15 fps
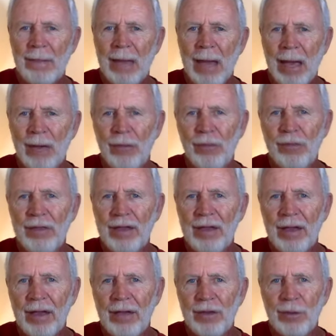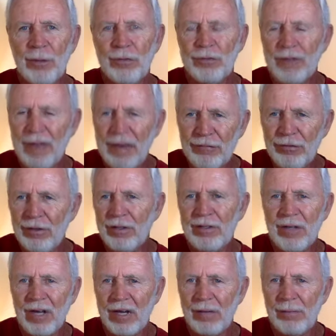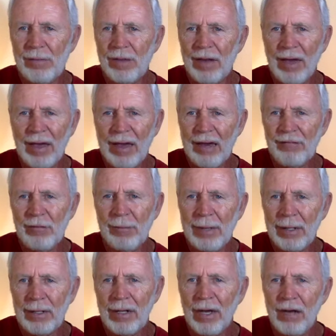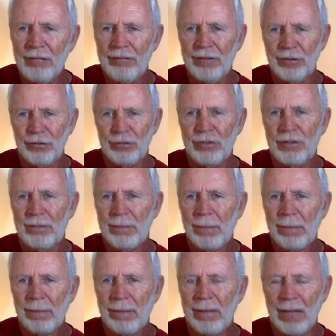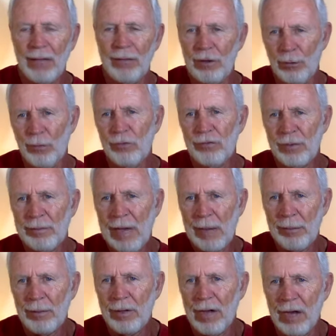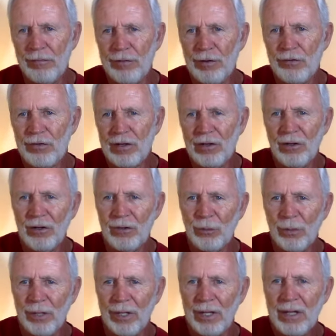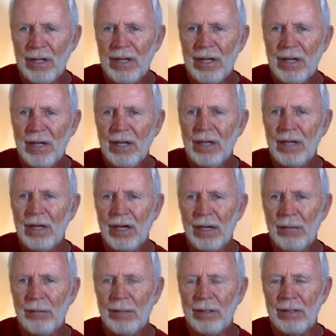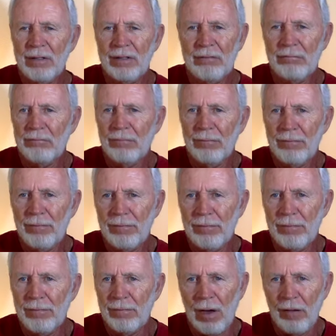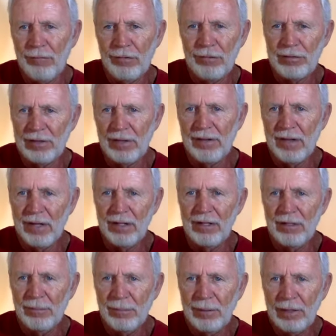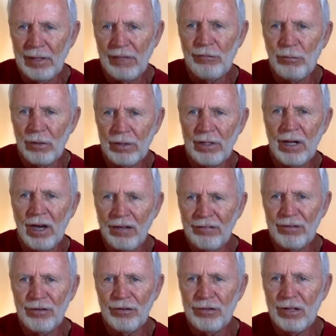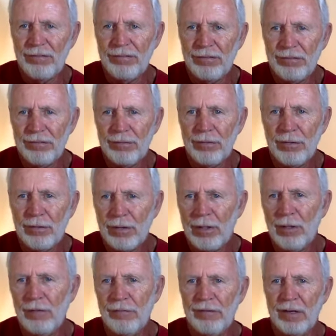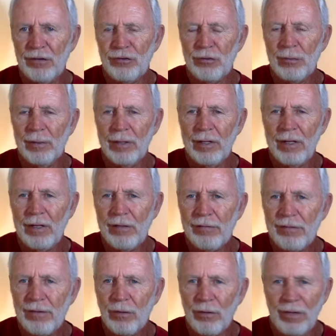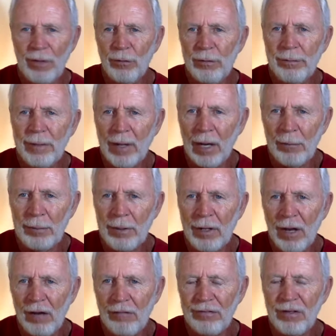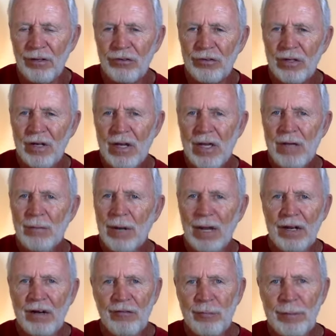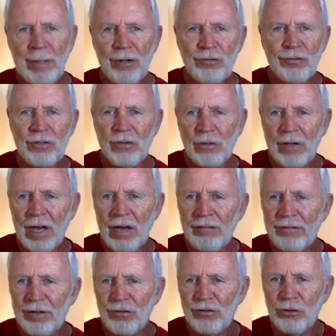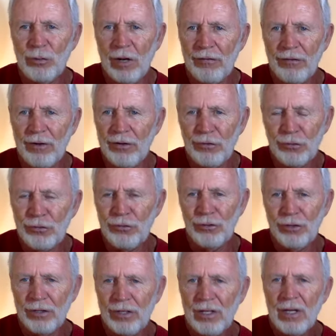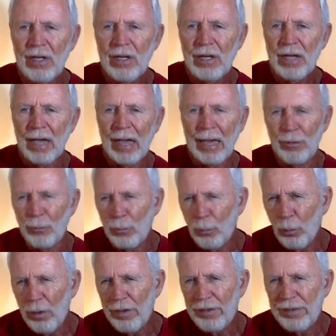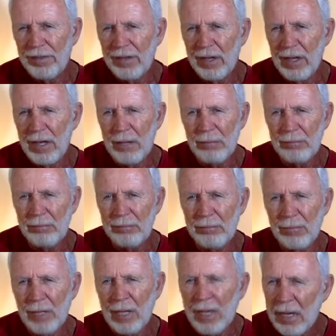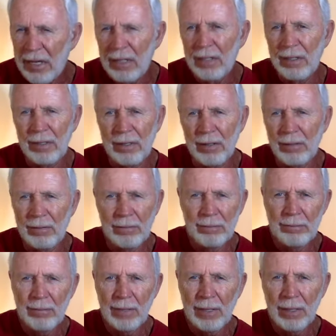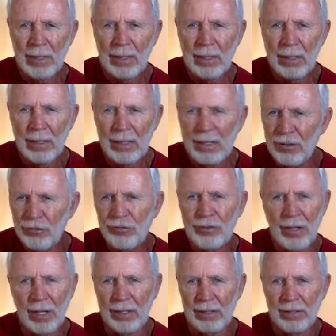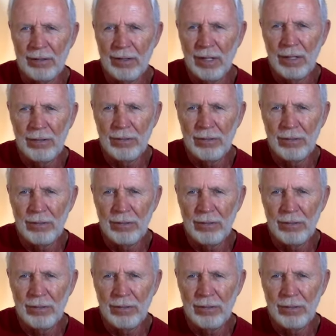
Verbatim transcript: I don't think there was ever a time that I ever met a Calvinist. Now, there were some hyper Calvinists along the way, uh, but obviously they didn't believe what Calvinists have confessed to believe, or they wouldn't be hyper Calvinist. But I never met a single Calvinist who ever understood uh, with the keen insight that